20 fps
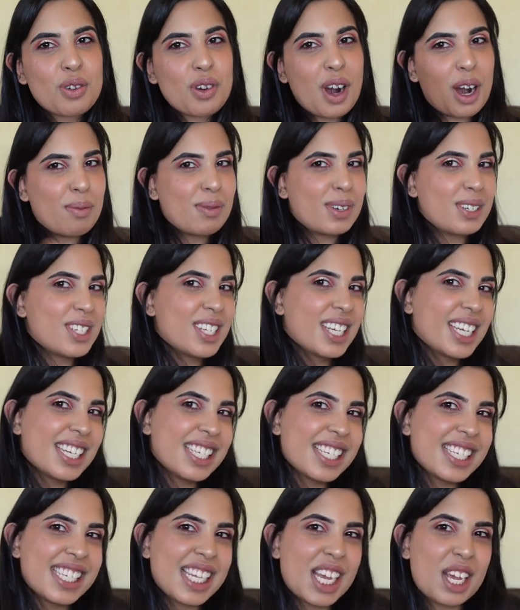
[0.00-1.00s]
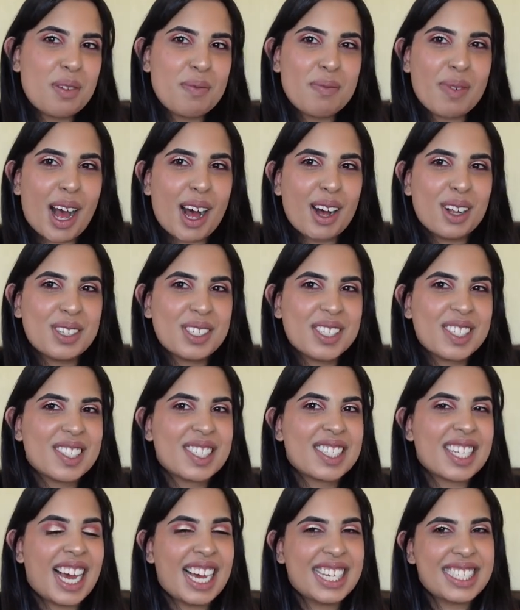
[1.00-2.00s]
grab onto your
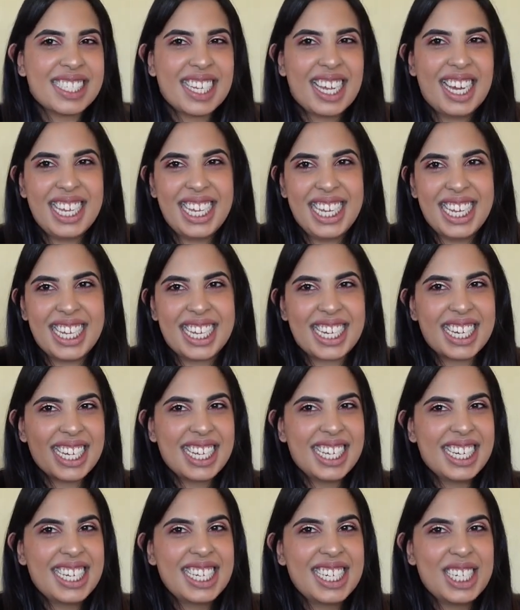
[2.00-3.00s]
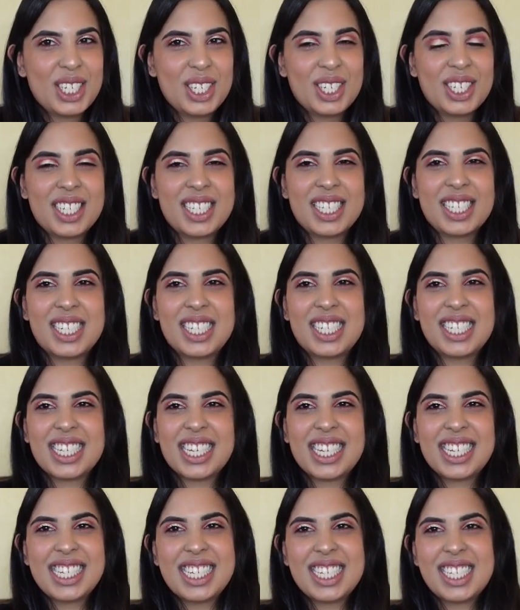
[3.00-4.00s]
seatbelts and like
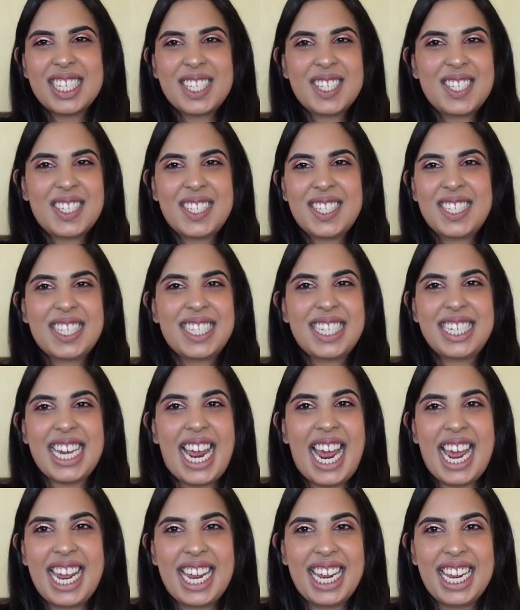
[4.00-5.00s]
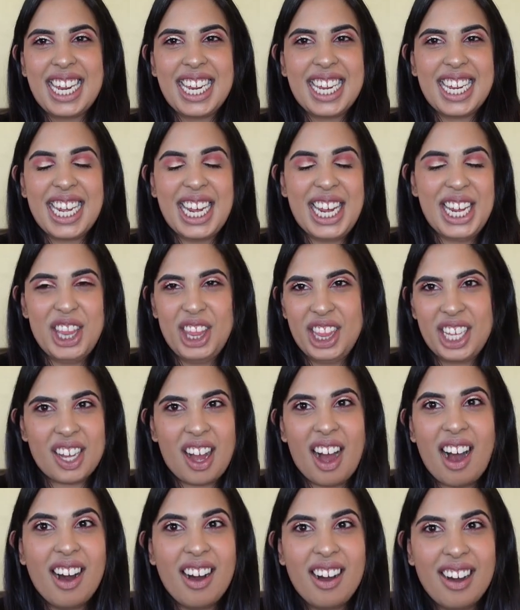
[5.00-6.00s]
just stay in the
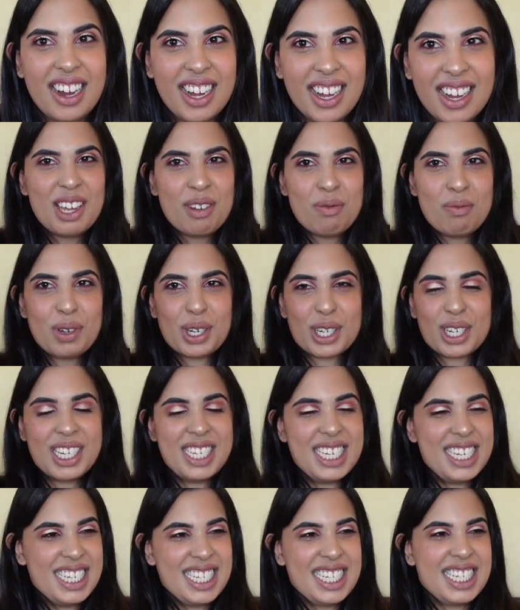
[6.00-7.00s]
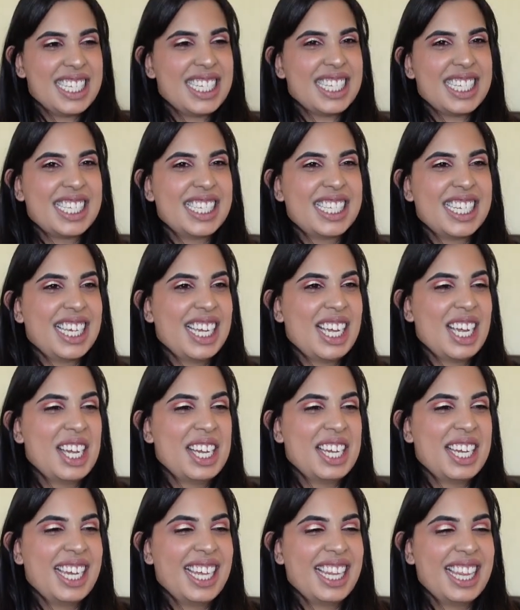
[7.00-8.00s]
car because
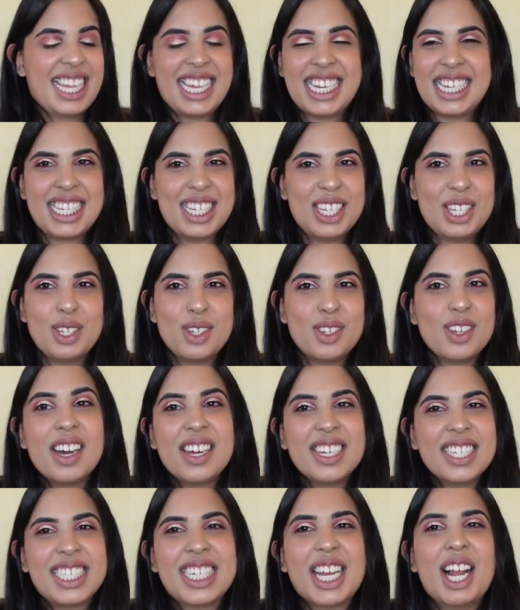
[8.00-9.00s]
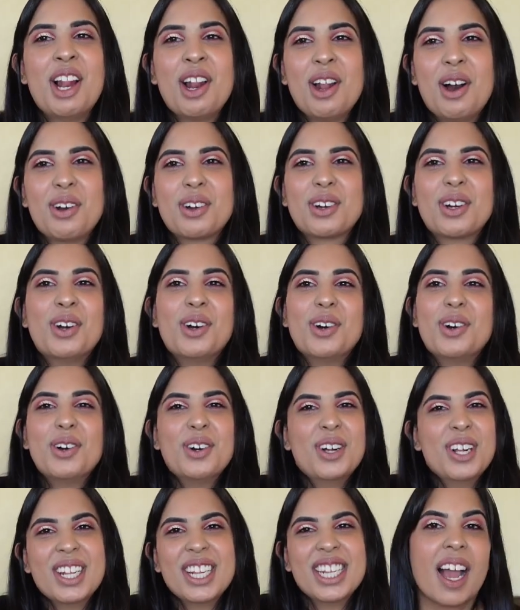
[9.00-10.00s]
this is such a long
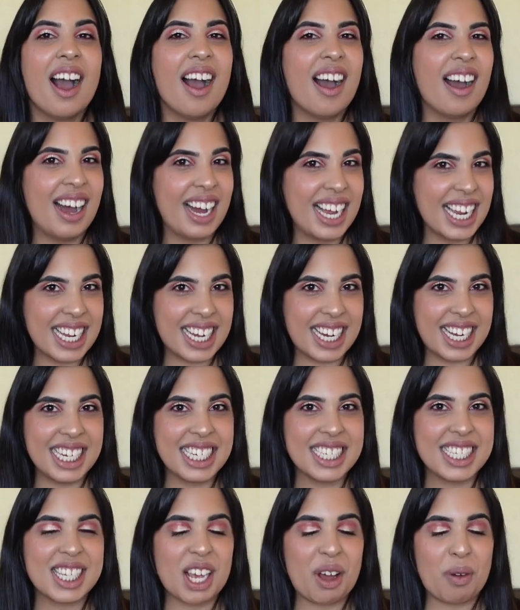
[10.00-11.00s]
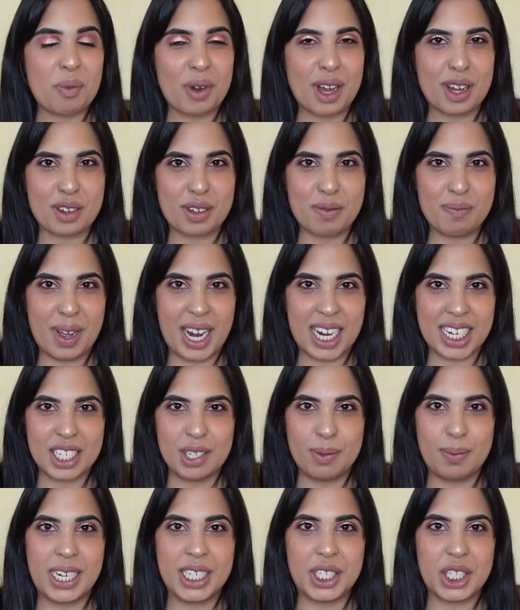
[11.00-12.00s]
haul. Hi guys and welcome back
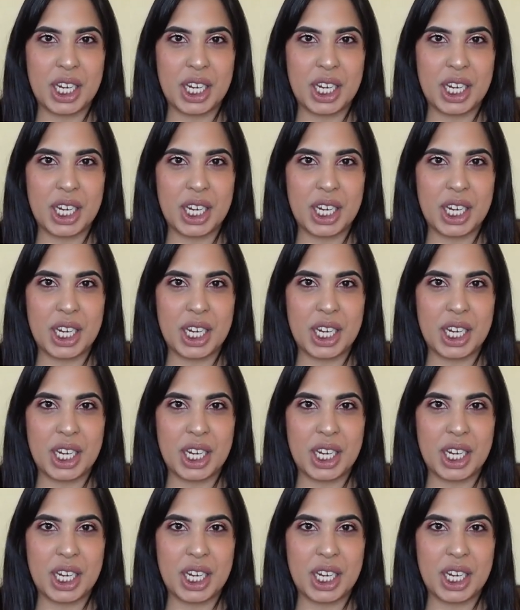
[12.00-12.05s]
to my